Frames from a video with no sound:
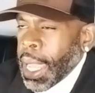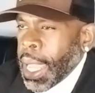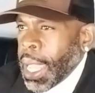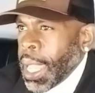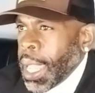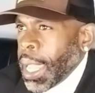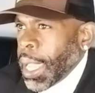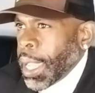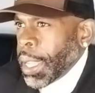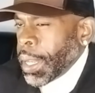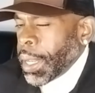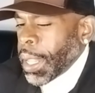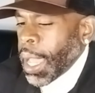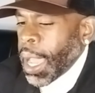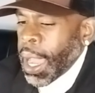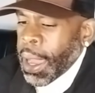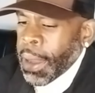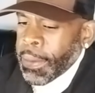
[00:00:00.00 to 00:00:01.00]
And
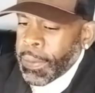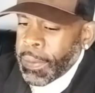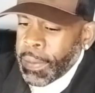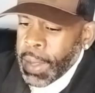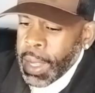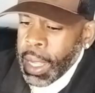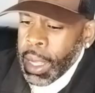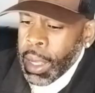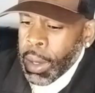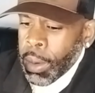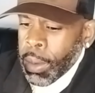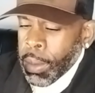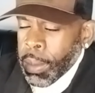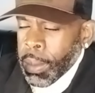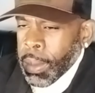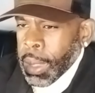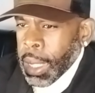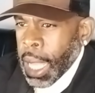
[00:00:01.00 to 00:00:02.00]
I
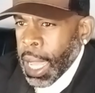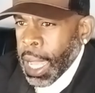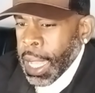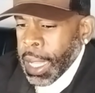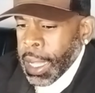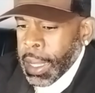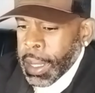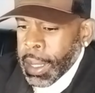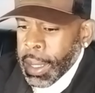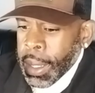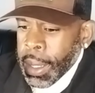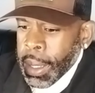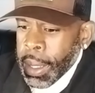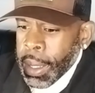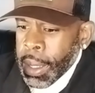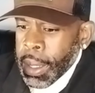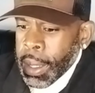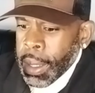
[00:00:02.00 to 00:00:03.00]
feel like
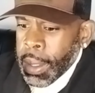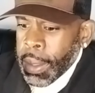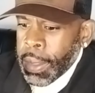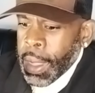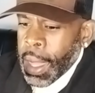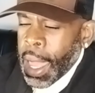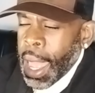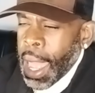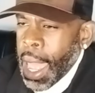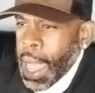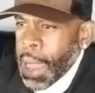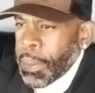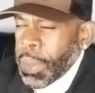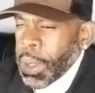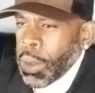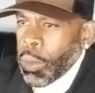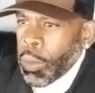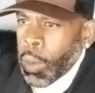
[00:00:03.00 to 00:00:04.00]
the
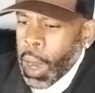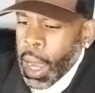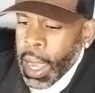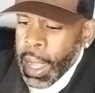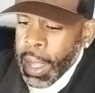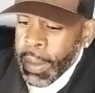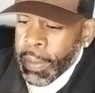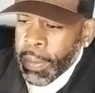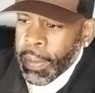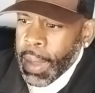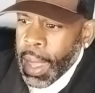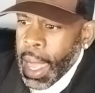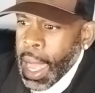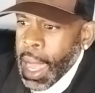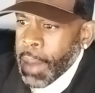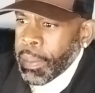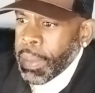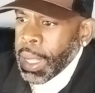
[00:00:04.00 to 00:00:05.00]
happy wife,
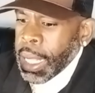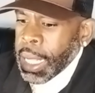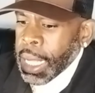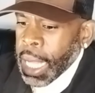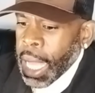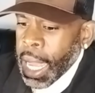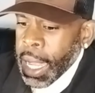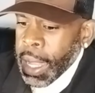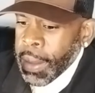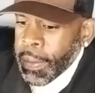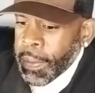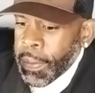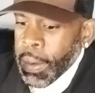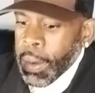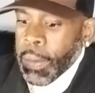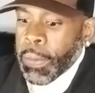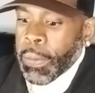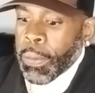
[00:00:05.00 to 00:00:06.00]
happy
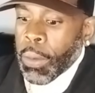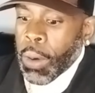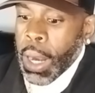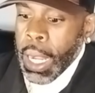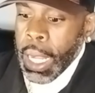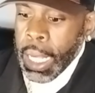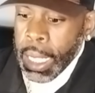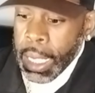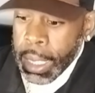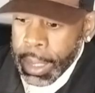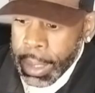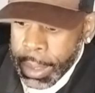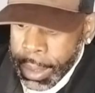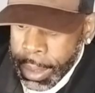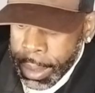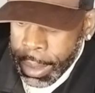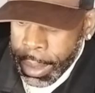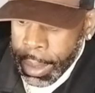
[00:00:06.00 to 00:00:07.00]
life
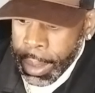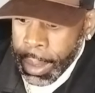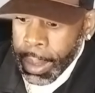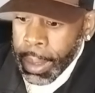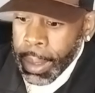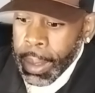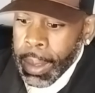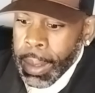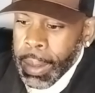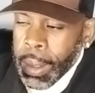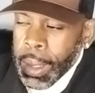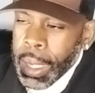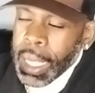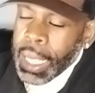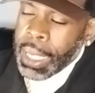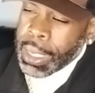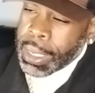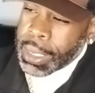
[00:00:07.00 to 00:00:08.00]
phrase
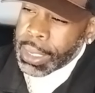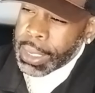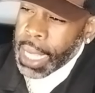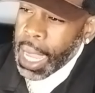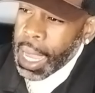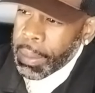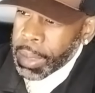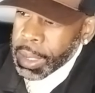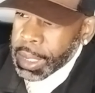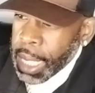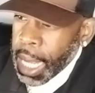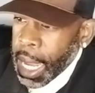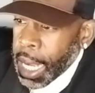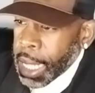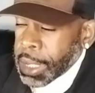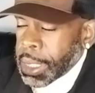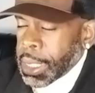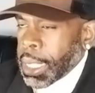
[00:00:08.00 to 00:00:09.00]
is
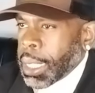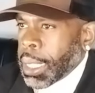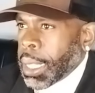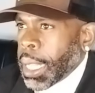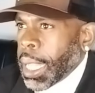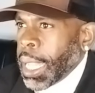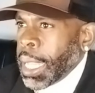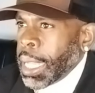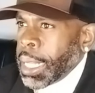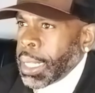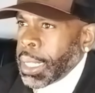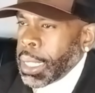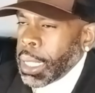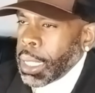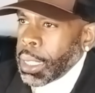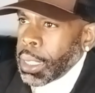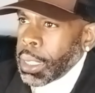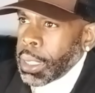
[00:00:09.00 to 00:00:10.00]
sabotaging and
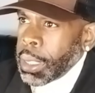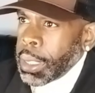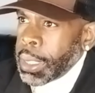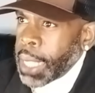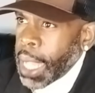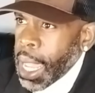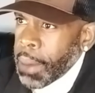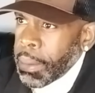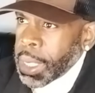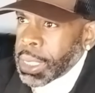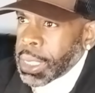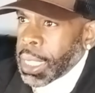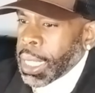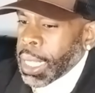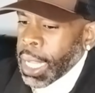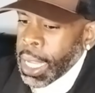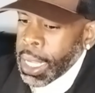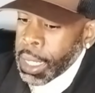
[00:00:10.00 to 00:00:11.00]

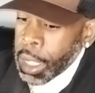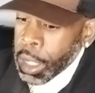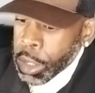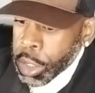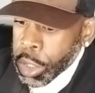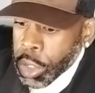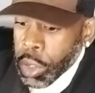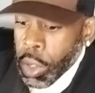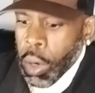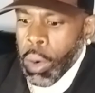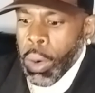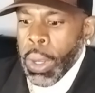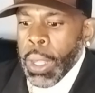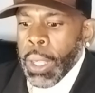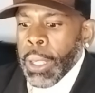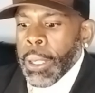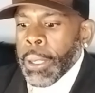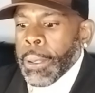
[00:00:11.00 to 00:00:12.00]
damaging and
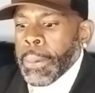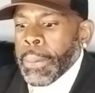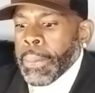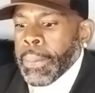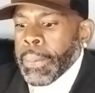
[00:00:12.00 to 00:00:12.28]
destroying